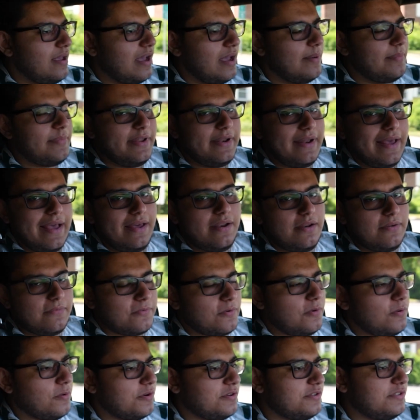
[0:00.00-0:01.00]
I mean, and of
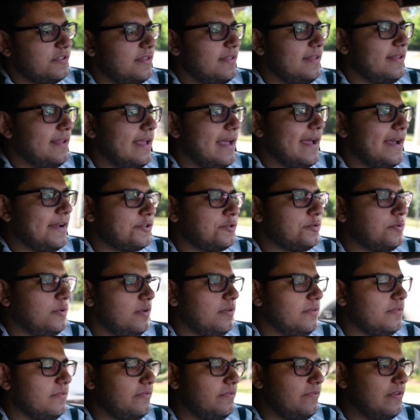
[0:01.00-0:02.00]
course the
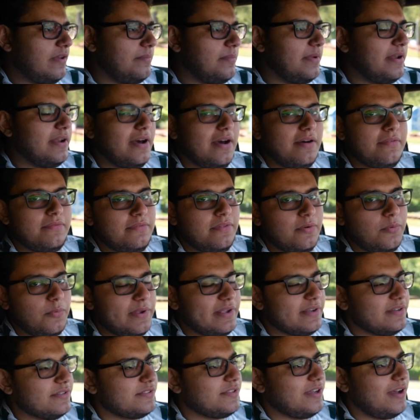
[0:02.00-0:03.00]
actual fitment of the
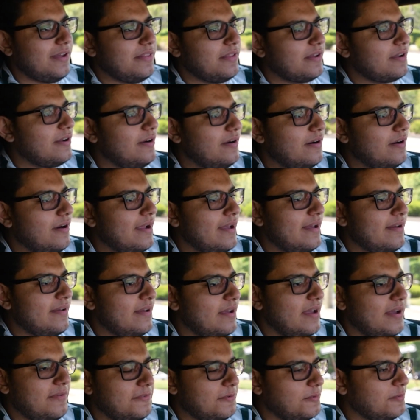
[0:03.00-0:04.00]
wheels on the car
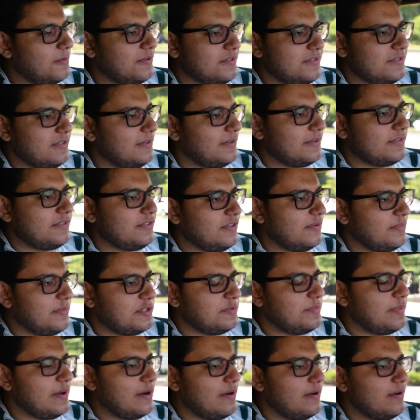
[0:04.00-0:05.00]
afterwards looked so much
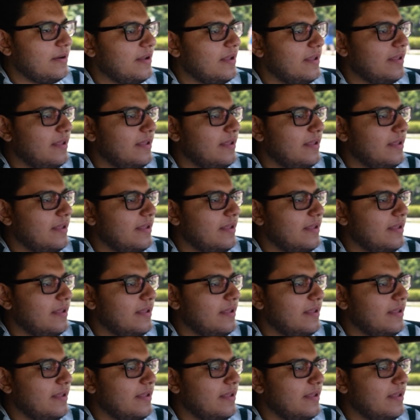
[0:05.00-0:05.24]
better.